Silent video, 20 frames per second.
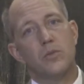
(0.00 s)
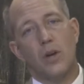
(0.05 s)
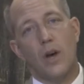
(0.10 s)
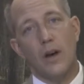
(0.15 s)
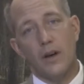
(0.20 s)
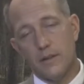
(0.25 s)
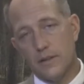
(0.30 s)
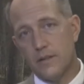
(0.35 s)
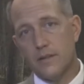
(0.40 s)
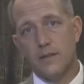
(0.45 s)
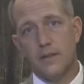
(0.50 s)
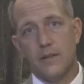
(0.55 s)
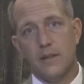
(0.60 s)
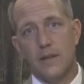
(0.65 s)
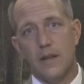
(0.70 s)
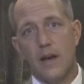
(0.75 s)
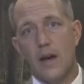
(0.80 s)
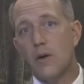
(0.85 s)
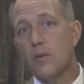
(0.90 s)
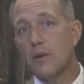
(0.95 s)
taught
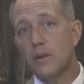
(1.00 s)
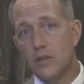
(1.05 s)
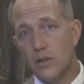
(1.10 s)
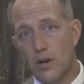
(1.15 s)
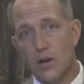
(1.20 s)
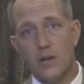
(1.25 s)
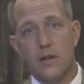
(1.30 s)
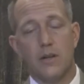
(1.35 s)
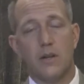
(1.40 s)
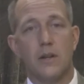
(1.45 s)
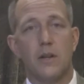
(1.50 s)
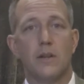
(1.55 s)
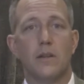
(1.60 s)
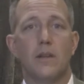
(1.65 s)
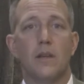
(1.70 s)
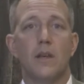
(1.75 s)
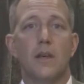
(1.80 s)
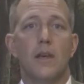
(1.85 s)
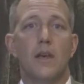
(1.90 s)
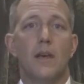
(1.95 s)
and how He taught it,
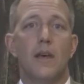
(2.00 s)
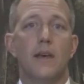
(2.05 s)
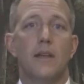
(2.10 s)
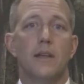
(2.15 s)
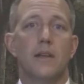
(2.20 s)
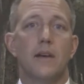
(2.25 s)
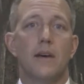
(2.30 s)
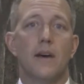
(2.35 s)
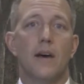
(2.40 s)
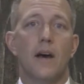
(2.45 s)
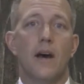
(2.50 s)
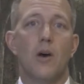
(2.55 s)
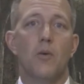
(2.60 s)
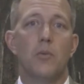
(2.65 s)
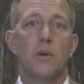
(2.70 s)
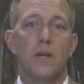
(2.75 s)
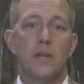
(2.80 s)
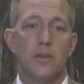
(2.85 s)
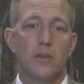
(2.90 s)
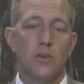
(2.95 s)
and how
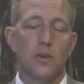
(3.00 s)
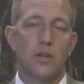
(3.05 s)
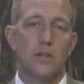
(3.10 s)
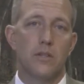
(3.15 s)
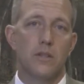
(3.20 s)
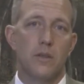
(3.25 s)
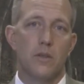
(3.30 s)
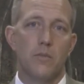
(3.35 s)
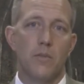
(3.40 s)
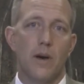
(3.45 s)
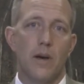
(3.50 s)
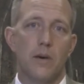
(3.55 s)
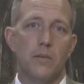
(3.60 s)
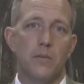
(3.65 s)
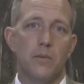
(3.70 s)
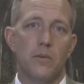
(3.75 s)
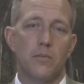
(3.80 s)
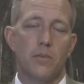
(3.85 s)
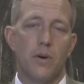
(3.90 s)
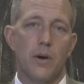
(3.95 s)
we can look into the
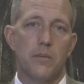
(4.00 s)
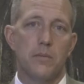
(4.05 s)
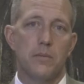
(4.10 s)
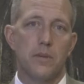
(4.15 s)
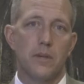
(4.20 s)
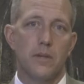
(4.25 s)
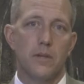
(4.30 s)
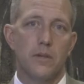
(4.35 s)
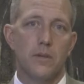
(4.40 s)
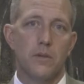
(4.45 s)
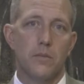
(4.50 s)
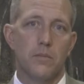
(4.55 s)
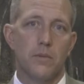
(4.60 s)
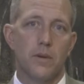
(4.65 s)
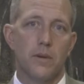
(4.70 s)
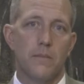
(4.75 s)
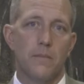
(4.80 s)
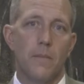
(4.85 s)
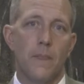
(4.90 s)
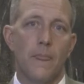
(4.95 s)
Bible and properly
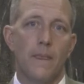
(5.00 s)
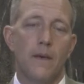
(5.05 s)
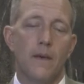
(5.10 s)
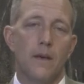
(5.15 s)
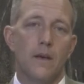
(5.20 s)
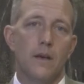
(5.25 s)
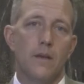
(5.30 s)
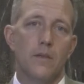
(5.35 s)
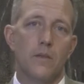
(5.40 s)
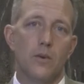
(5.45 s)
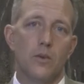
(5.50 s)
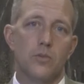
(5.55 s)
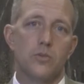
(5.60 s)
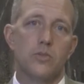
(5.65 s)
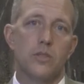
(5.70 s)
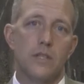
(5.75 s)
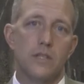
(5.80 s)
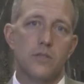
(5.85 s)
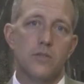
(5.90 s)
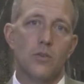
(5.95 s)
interpret
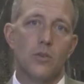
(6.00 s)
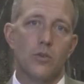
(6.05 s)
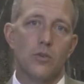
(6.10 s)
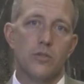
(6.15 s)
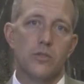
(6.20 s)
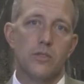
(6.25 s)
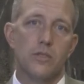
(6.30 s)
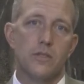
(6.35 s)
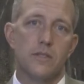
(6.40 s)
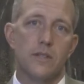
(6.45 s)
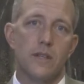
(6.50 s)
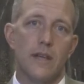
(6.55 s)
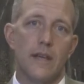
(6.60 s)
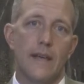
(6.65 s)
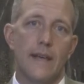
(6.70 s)
those discourses.